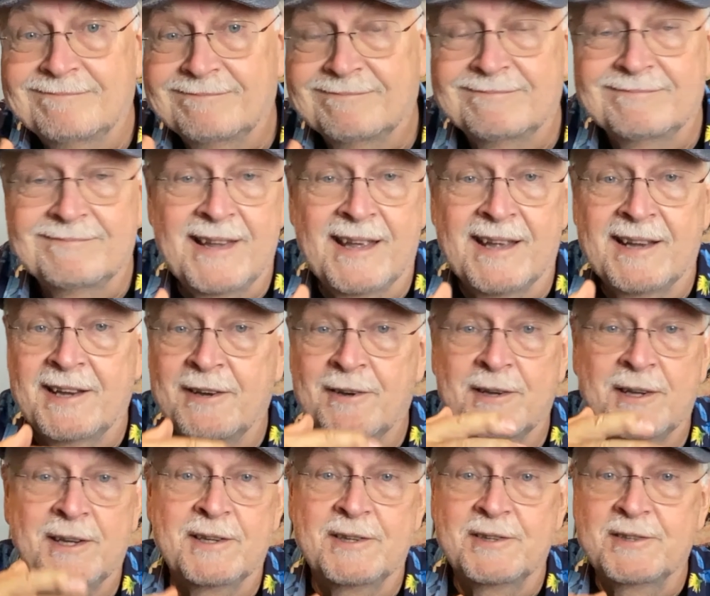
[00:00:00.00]
that
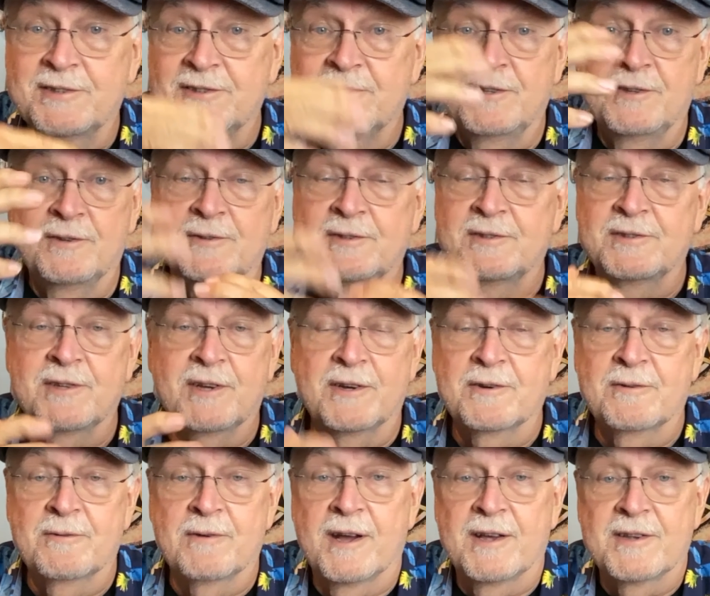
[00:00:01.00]
area, is all
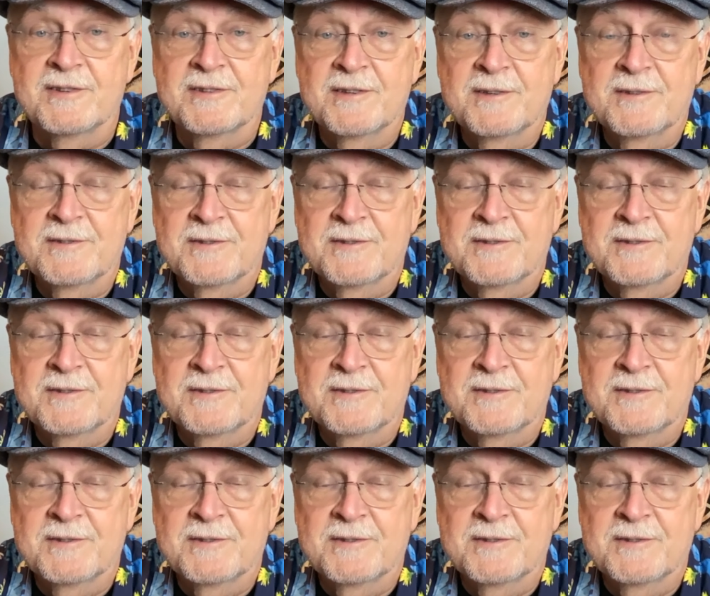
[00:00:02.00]
crossed.